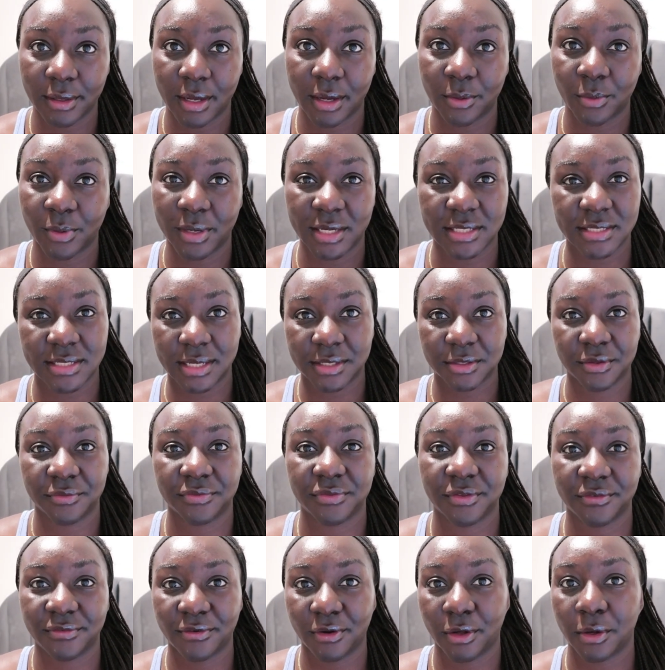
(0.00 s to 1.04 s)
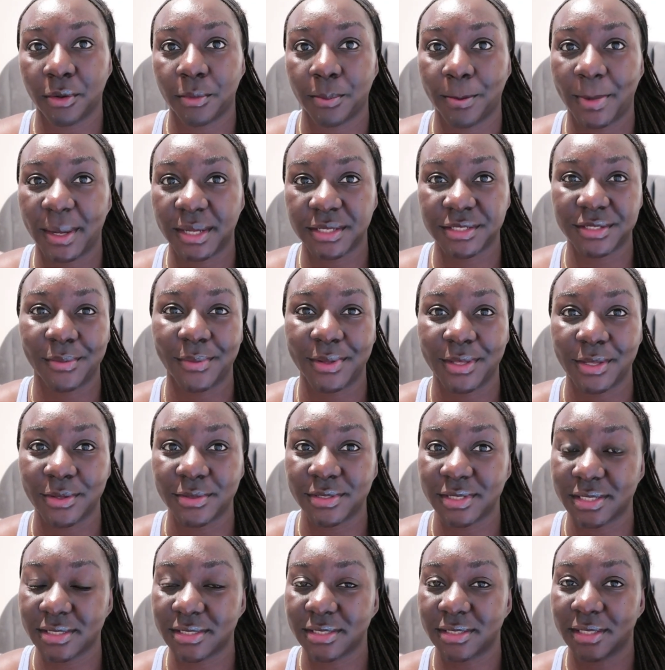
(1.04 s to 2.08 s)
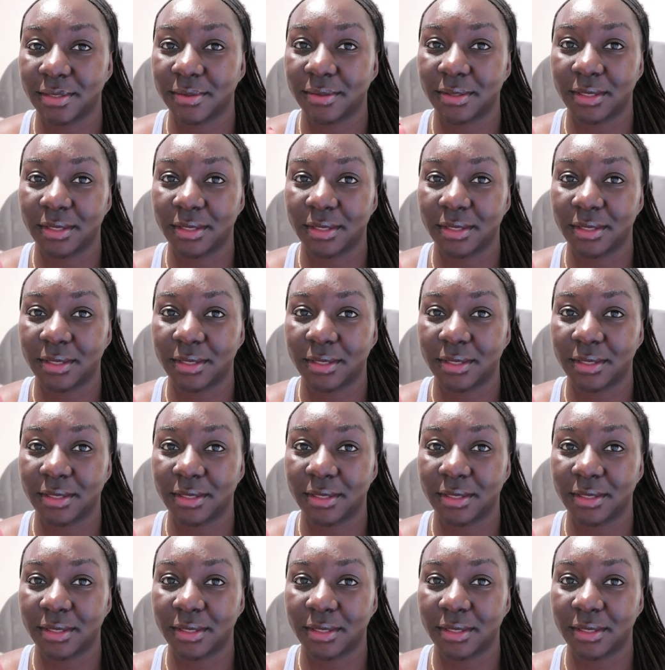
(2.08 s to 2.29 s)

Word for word: I wanted to end off the vlog by showing you just